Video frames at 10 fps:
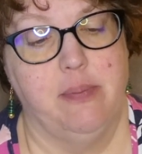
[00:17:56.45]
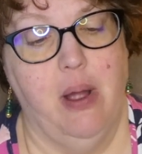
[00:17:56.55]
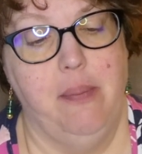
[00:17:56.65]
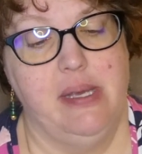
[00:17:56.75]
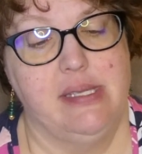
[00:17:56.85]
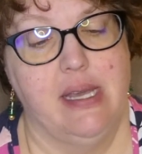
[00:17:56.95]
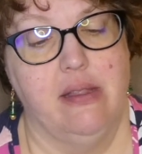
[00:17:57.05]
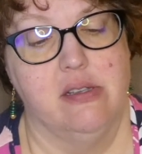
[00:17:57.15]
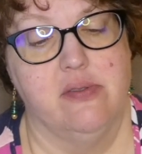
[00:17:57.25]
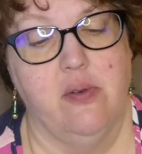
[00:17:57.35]
brought by
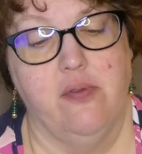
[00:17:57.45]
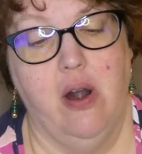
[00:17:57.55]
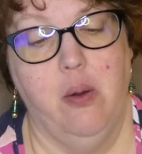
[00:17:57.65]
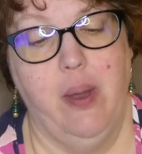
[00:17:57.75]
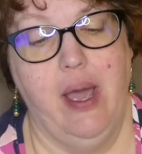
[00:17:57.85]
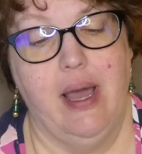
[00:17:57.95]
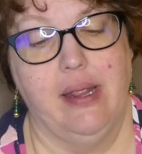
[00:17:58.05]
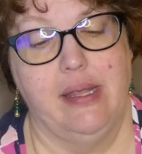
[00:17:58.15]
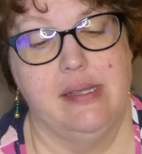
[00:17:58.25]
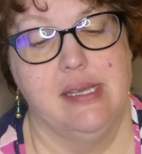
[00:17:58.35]
sailors from faraway
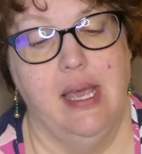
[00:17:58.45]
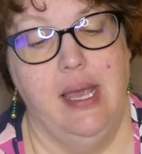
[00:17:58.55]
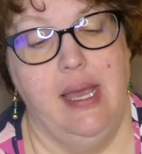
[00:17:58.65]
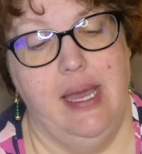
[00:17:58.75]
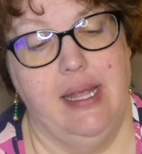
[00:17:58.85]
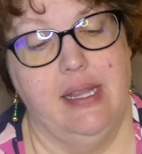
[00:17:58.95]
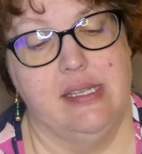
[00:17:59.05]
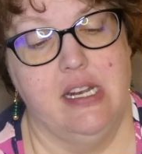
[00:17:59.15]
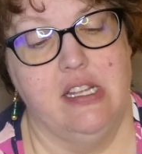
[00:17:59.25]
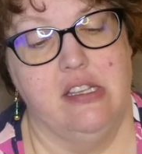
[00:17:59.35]
islands and
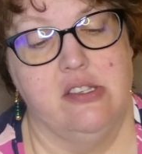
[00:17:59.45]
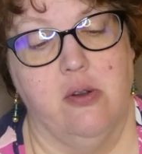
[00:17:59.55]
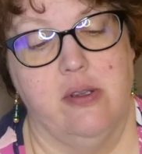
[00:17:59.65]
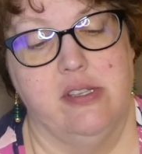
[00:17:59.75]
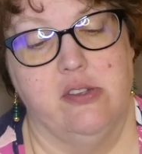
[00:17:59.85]
listening to stories